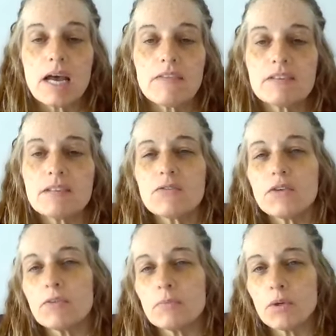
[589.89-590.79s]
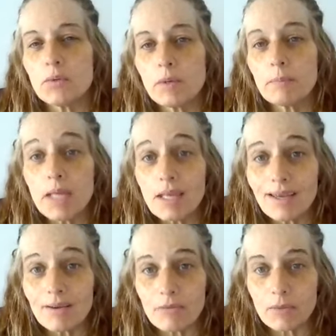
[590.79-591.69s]
And this is free from who we're
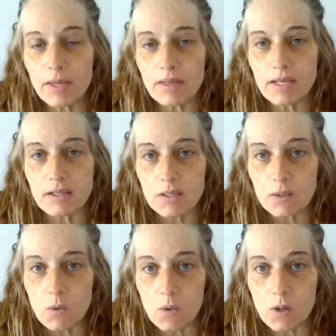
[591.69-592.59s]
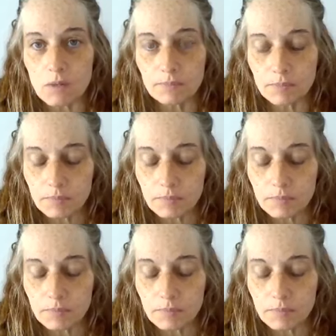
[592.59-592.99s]
being within soul.